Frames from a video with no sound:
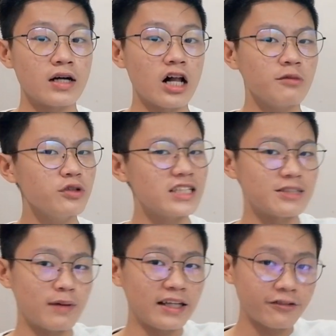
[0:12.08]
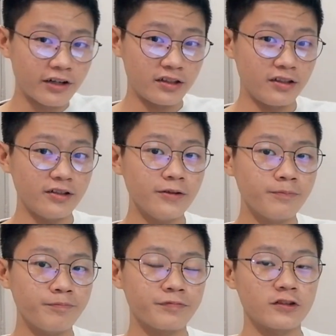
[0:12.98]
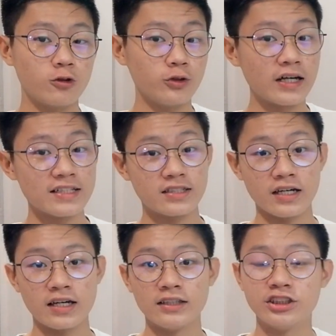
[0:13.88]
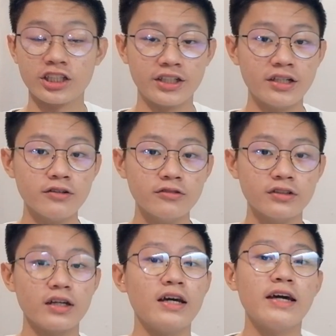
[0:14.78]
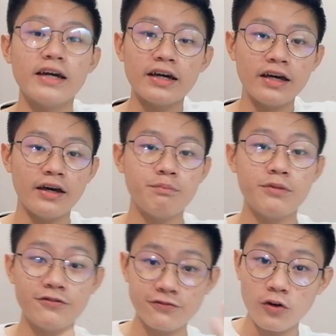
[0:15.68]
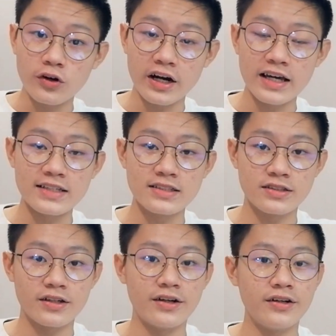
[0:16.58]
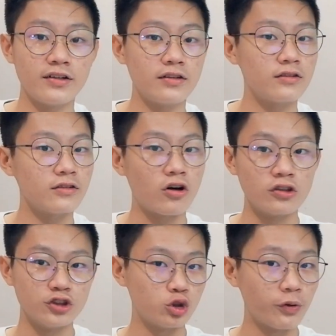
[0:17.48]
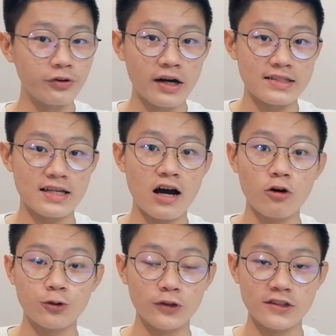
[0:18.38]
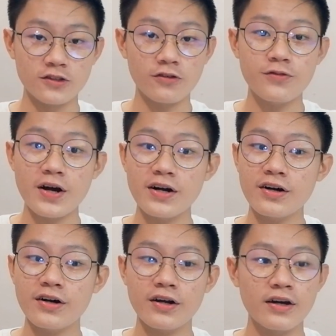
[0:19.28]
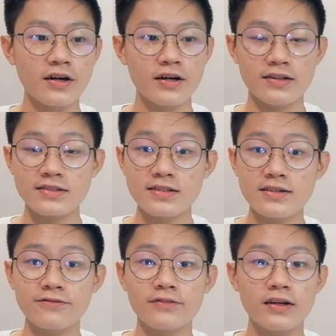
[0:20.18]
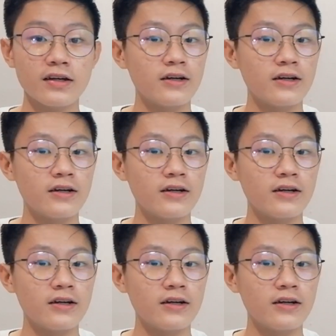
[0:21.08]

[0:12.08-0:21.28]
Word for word: I'll put the spelling right here so you guys can check it out. And before I start on showing you guys how to use the software and stuff,